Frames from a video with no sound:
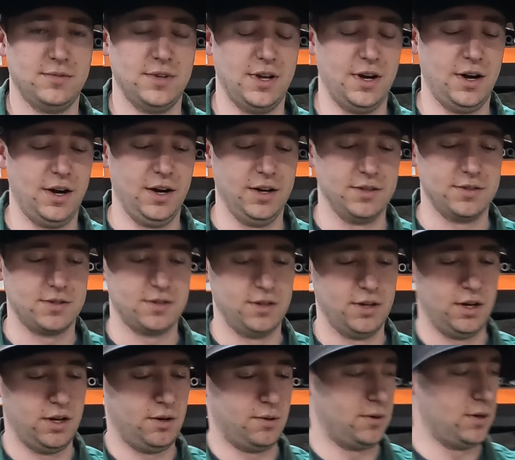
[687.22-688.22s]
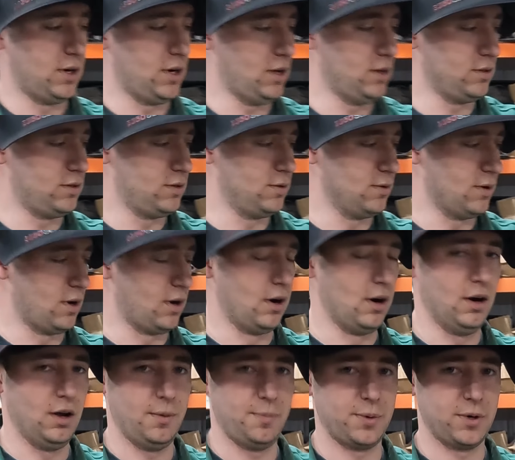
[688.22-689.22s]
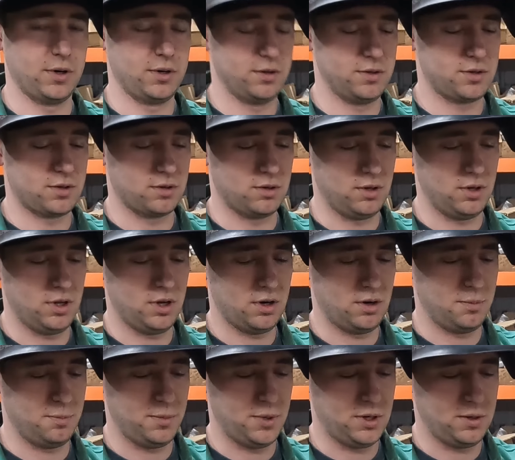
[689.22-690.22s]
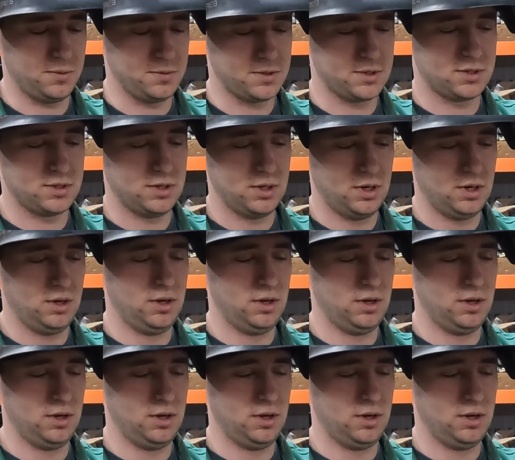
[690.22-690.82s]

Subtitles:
All right, so now we're on to our upper control arm mounts.